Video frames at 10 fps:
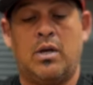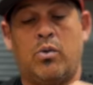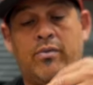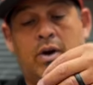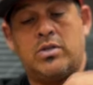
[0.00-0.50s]

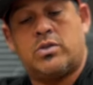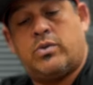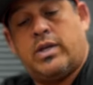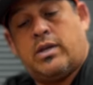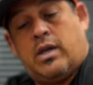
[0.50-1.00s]
We've
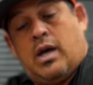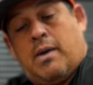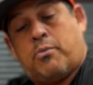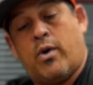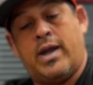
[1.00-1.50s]
also
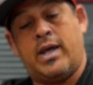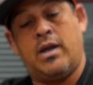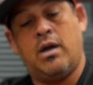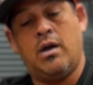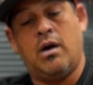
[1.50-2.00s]
upgraded
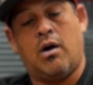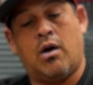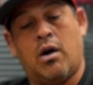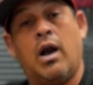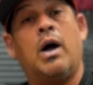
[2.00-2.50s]

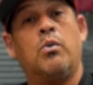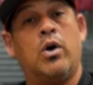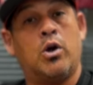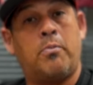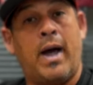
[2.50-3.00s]
our uh,
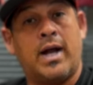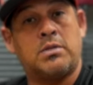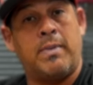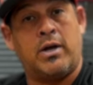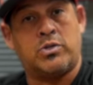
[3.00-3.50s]
Rotopax
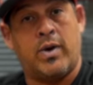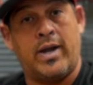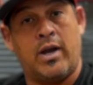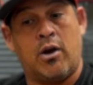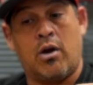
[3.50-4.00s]
mounts right
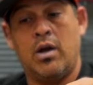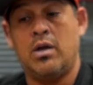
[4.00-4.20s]
here.